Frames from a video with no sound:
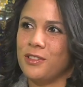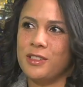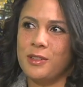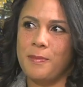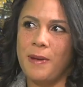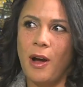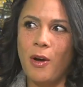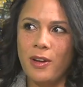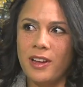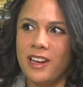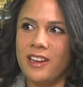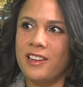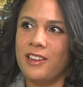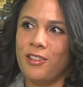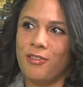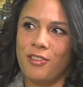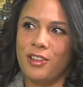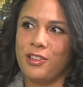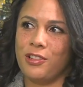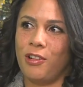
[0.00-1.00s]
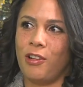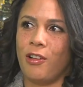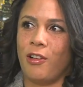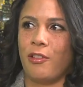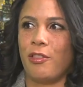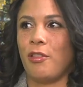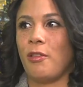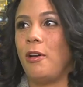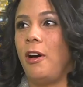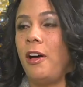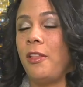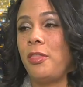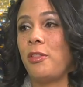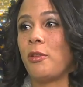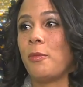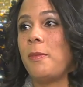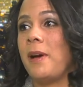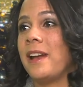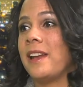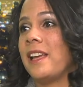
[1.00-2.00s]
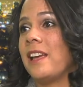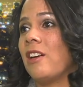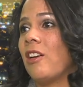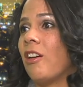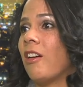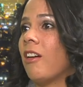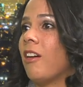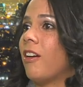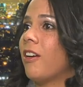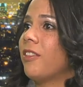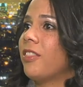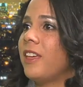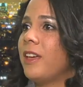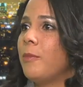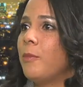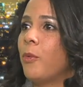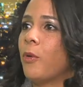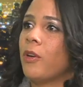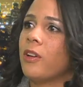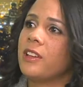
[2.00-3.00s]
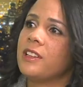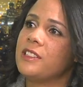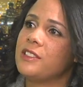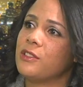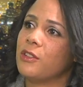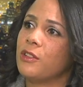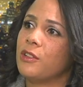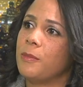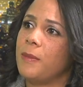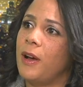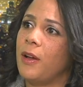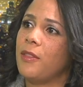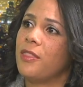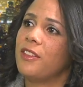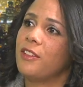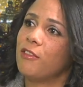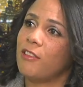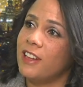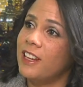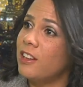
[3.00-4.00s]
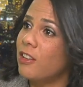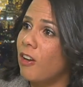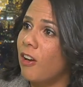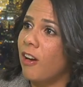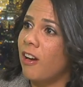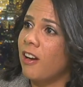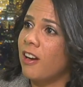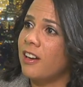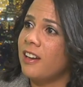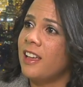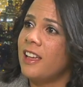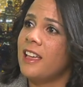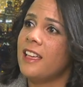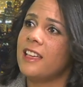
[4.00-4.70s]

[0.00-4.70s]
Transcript: about getting a return on their money? Or are they more concerned about the green card?